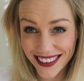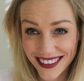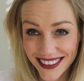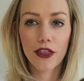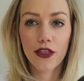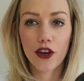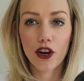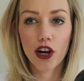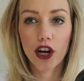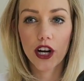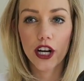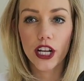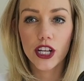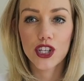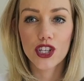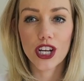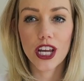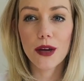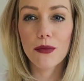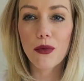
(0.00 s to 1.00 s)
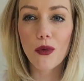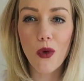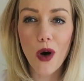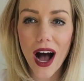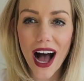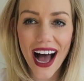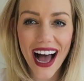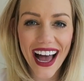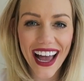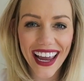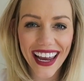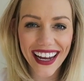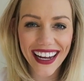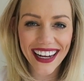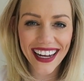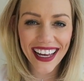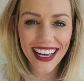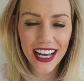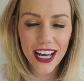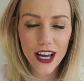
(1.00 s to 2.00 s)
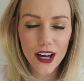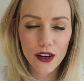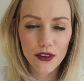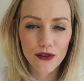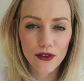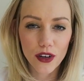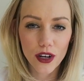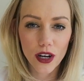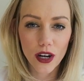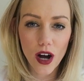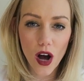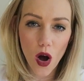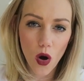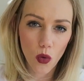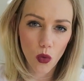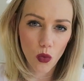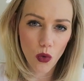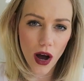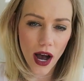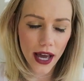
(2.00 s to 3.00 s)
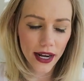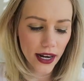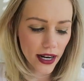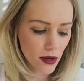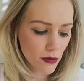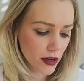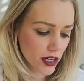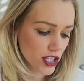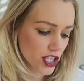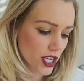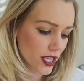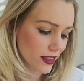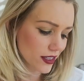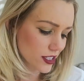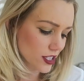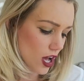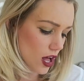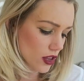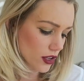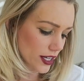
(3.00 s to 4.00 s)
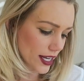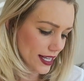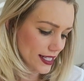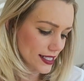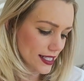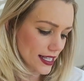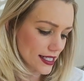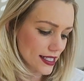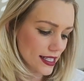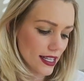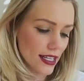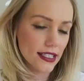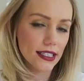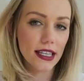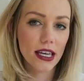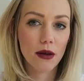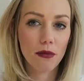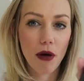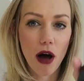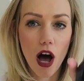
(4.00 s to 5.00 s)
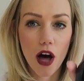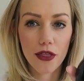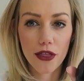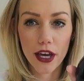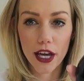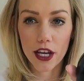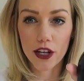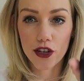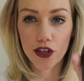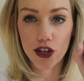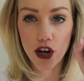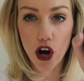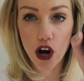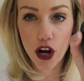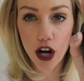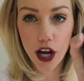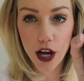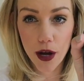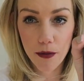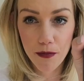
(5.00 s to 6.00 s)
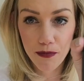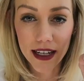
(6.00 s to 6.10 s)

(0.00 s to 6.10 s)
My third cheap wine for wine on a budget this holiday season is the Apothic Dark.